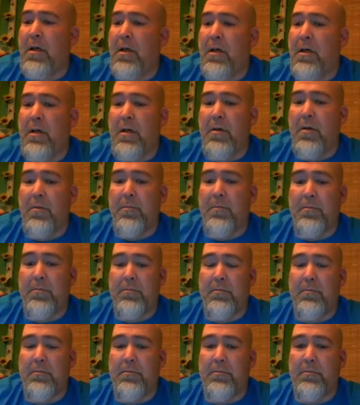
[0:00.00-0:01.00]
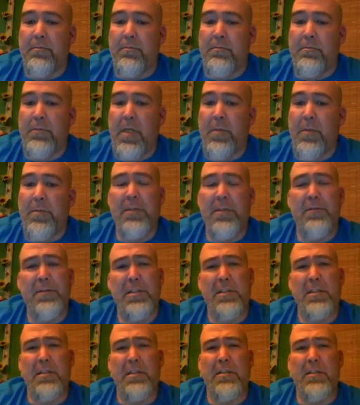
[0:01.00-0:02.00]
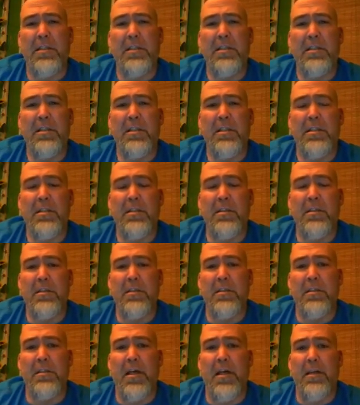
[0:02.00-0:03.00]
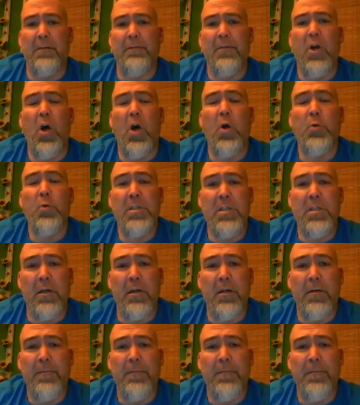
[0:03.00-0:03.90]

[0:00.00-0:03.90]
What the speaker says: I believe statistics is a lot of COSA,